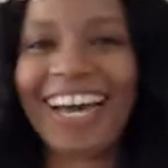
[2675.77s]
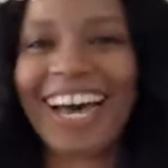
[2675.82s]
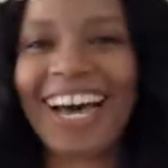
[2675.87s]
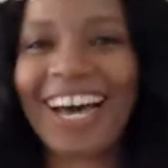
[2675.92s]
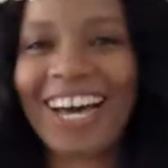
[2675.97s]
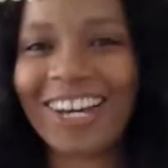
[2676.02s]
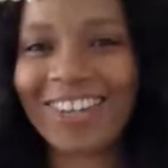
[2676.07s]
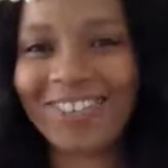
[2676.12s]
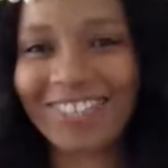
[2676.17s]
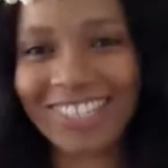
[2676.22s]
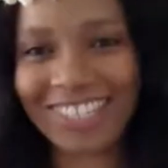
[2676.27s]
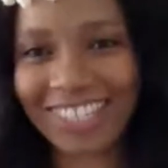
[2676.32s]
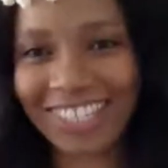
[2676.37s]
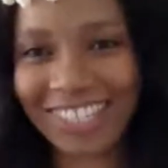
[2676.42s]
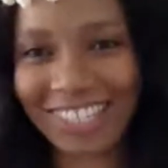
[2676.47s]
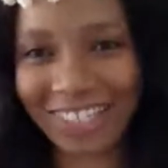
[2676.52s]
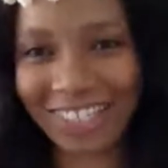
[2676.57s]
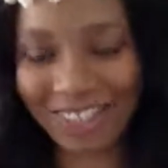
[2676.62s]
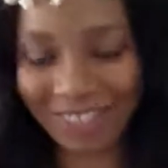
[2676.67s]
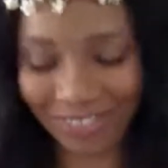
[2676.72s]
I
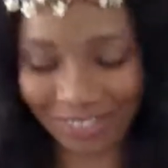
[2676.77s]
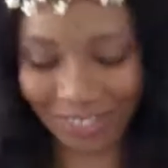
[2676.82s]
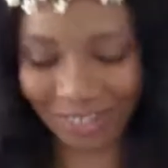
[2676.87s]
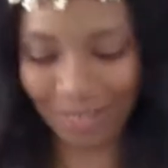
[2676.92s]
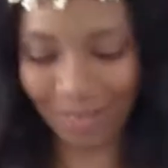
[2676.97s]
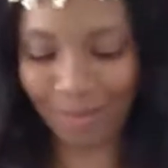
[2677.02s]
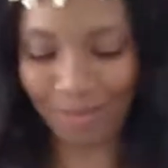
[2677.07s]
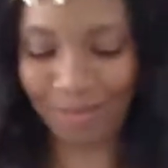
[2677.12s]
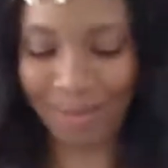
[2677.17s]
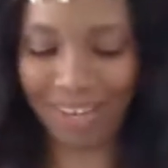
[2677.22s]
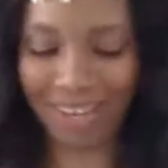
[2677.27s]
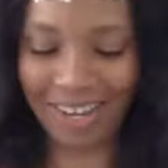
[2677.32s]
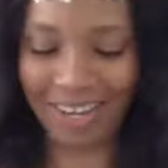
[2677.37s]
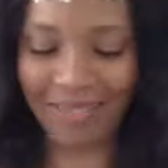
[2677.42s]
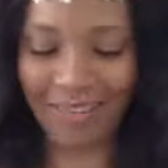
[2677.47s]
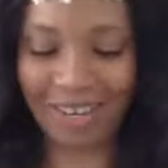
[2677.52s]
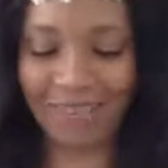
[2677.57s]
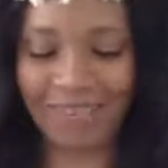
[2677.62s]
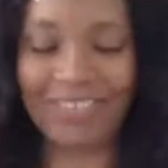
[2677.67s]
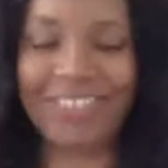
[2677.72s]
receive being
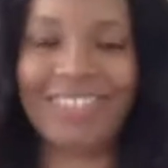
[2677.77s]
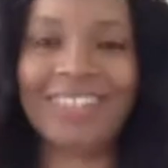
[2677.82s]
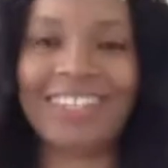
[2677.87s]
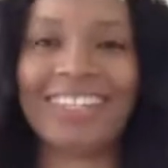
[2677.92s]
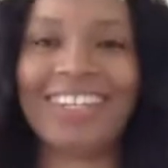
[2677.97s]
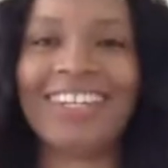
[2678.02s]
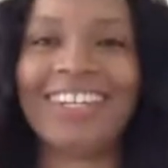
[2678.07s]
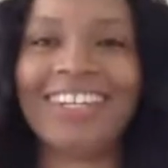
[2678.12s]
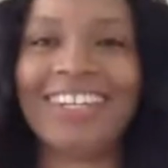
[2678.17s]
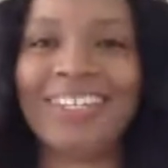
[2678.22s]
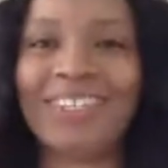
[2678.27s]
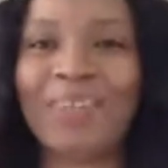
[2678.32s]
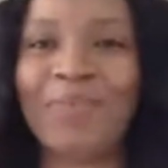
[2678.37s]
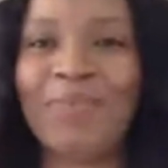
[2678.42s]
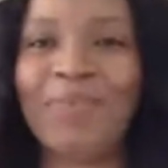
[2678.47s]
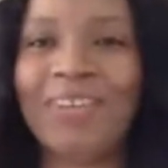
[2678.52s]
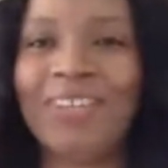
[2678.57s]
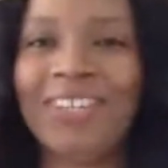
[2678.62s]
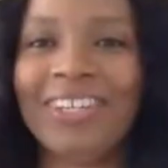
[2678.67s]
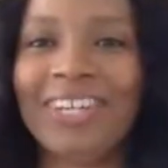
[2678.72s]
referenced as a
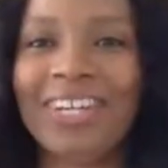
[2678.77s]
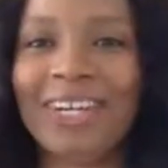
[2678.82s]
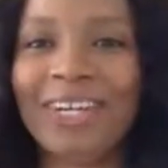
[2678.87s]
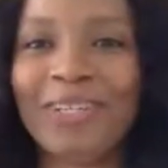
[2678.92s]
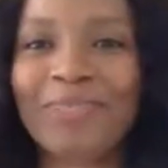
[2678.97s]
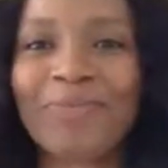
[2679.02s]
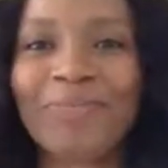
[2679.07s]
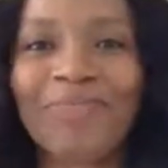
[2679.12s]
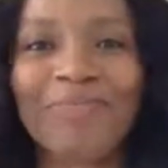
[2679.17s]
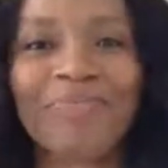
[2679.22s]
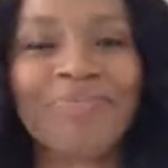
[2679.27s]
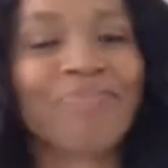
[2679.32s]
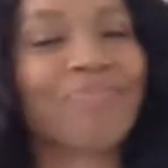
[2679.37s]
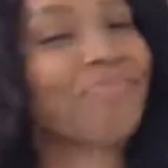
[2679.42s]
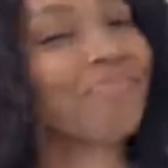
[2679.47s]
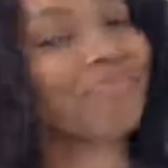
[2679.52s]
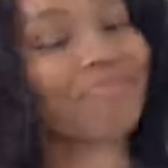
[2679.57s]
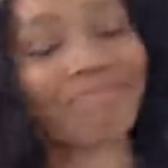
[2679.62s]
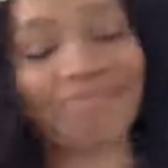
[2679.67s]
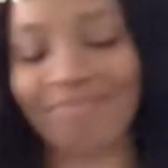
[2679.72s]
millionaire.
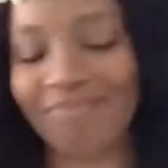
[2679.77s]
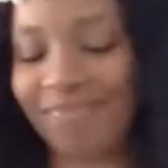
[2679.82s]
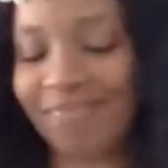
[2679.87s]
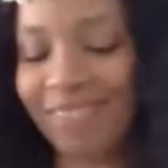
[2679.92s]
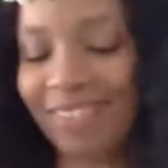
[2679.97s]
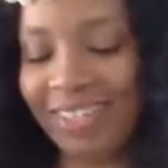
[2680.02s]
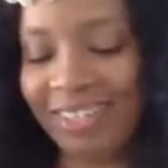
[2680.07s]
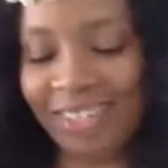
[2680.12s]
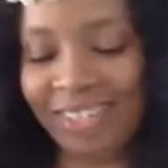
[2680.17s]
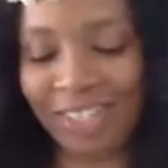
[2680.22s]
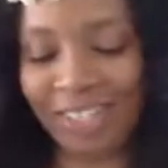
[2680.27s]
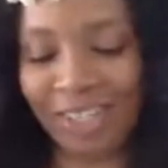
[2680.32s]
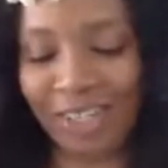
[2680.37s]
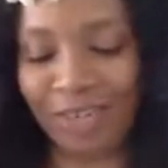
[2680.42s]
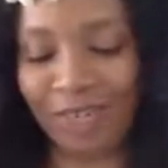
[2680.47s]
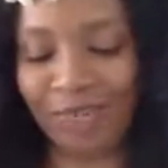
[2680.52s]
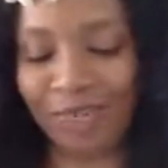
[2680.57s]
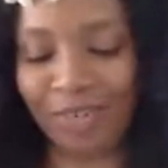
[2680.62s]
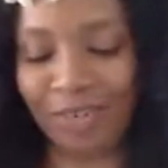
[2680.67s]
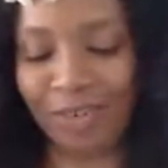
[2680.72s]

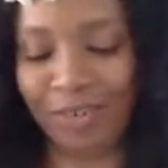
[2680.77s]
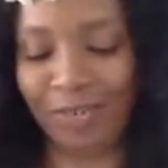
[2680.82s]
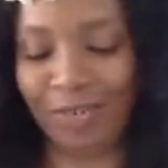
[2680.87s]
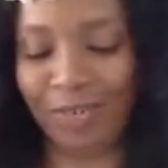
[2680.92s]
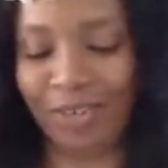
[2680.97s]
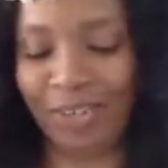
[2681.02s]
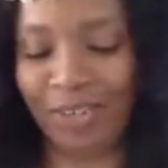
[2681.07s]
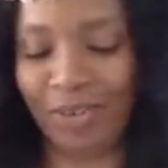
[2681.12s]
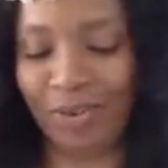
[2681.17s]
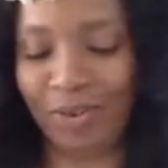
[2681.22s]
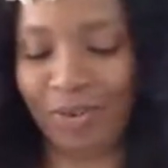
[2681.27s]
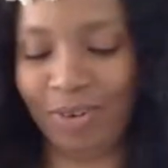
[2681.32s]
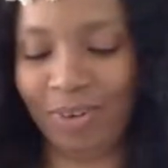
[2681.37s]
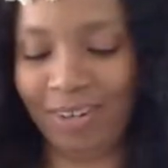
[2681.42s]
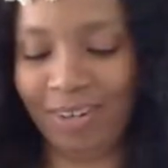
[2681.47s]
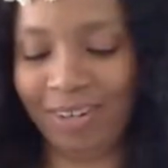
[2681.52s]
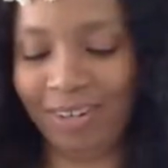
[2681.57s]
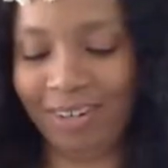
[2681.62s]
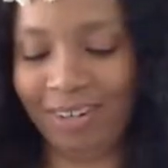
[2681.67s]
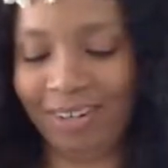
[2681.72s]
Listen, from
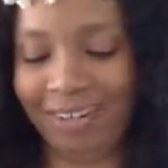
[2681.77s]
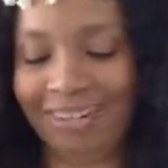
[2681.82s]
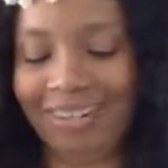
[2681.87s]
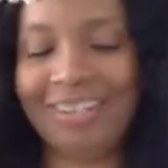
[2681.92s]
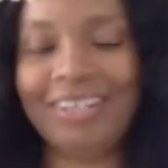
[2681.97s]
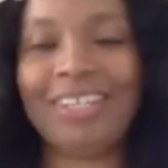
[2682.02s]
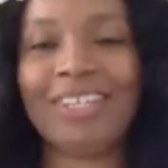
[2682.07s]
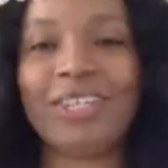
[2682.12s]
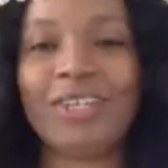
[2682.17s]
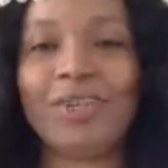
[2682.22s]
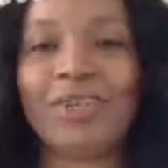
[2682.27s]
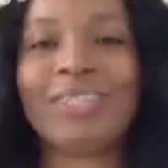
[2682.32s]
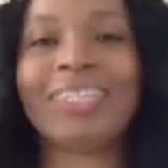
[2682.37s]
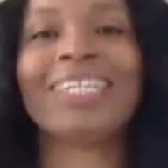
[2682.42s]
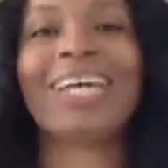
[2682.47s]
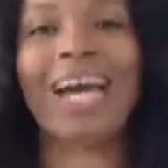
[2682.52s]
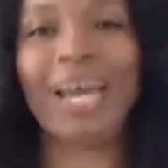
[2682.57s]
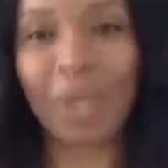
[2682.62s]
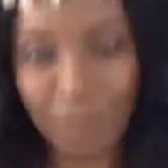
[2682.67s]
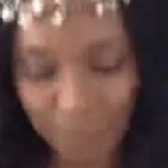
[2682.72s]
your
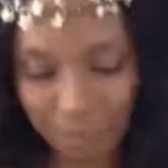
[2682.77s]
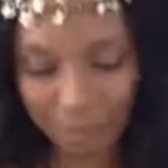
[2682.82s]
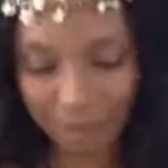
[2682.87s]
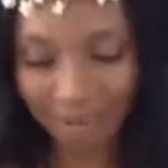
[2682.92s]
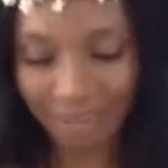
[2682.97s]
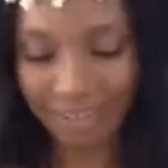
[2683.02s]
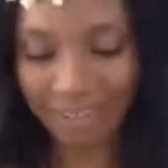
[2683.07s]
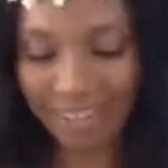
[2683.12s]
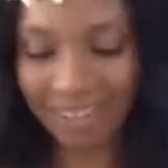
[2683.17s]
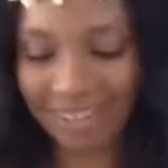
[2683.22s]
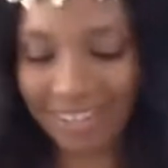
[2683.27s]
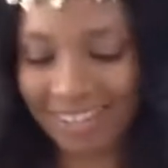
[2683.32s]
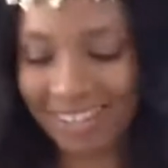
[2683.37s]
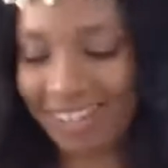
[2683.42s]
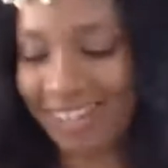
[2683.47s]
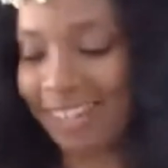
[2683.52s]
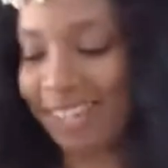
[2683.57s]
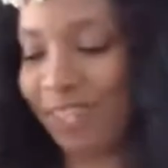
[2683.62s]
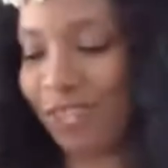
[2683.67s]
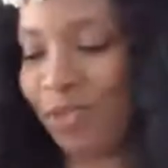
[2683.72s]
type
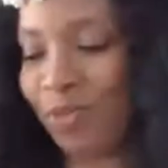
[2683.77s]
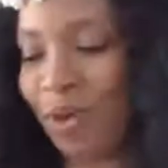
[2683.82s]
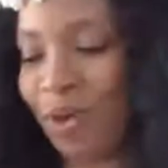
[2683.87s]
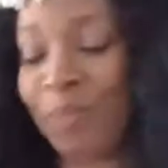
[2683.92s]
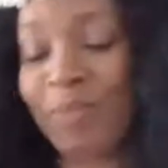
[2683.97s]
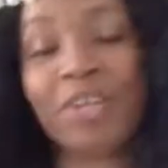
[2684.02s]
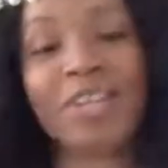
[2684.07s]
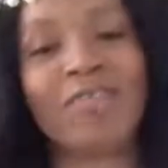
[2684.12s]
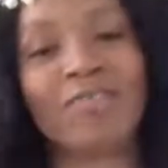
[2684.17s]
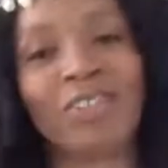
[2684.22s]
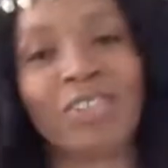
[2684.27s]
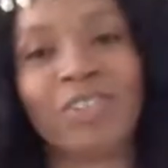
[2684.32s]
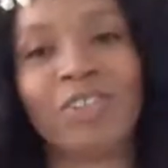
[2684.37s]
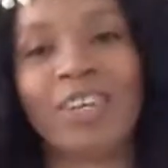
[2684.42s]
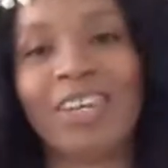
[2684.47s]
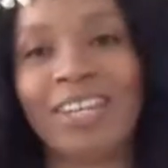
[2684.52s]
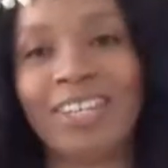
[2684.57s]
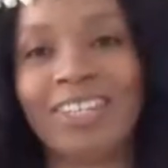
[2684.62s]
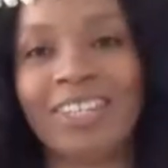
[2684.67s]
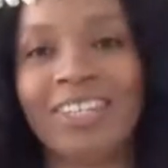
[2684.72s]
to my beneficial
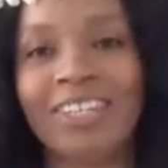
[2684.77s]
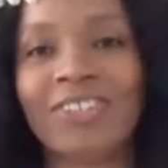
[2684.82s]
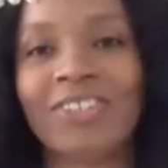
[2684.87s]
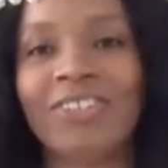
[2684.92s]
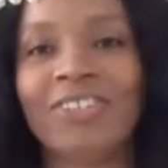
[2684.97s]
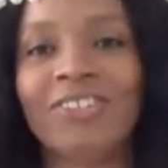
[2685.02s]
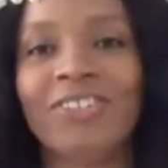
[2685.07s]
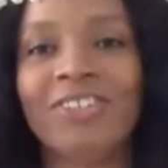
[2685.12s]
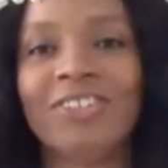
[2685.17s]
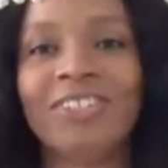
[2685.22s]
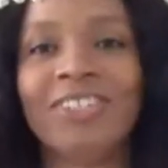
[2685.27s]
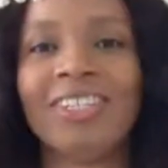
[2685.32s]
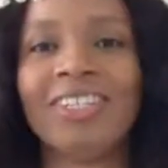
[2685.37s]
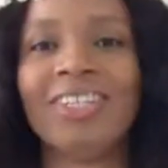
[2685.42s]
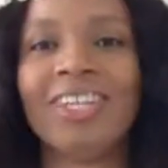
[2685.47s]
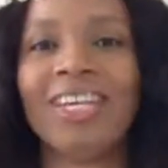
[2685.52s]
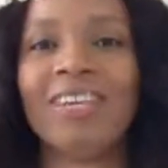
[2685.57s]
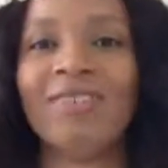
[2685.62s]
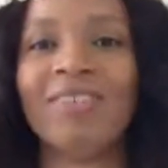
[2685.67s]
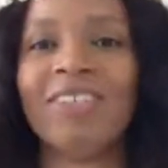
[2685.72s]
ancestors in
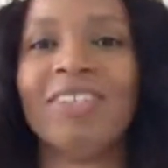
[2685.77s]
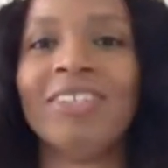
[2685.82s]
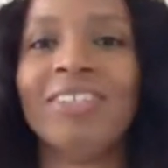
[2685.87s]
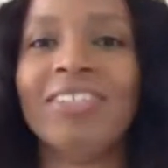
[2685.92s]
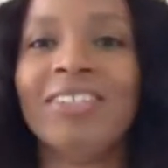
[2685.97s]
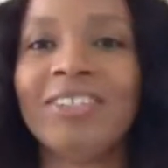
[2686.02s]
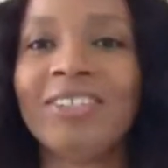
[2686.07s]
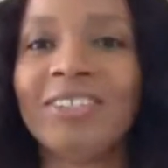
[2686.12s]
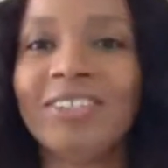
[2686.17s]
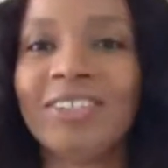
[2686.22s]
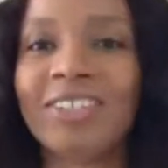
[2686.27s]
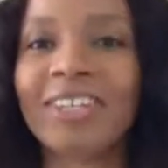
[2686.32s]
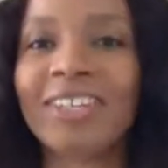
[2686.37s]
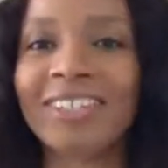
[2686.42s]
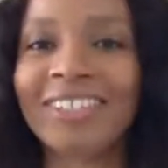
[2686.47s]
heaven's ears.